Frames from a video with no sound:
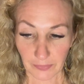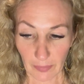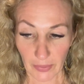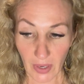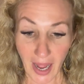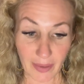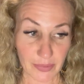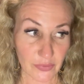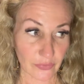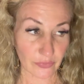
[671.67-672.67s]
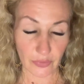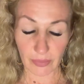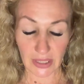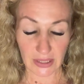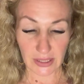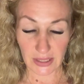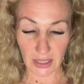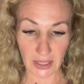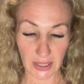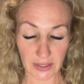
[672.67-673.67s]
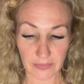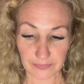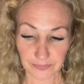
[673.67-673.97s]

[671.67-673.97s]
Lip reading: perhaps from inside.